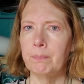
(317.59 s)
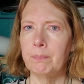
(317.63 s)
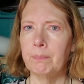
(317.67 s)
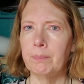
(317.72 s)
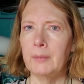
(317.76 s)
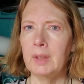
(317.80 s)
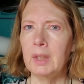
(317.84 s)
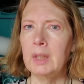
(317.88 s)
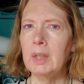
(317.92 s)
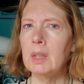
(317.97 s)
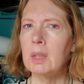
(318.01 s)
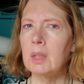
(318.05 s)
I
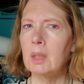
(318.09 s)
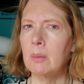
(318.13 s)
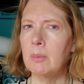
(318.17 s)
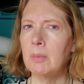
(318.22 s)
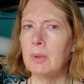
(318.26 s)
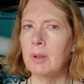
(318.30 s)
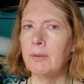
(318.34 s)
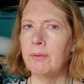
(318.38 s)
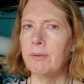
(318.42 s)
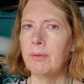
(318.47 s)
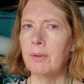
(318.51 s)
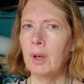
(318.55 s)
think he did them
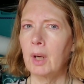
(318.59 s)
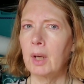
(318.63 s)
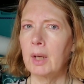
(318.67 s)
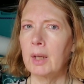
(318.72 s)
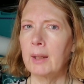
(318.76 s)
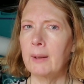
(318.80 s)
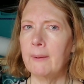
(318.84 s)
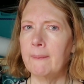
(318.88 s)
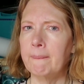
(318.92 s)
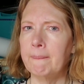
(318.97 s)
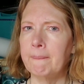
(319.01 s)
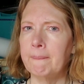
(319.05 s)
on
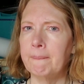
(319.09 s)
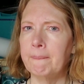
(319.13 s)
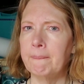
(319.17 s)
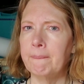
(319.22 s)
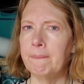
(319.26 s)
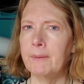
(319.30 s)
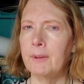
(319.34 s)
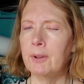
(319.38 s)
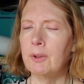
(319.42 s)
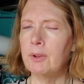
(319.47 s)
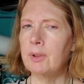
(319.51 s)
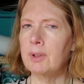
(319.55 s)
Friday.
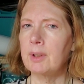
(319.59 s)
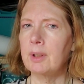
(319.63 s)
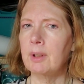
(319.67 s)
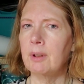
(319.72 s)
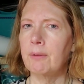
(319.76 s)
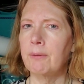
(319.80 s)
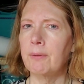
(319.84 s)
Thursday or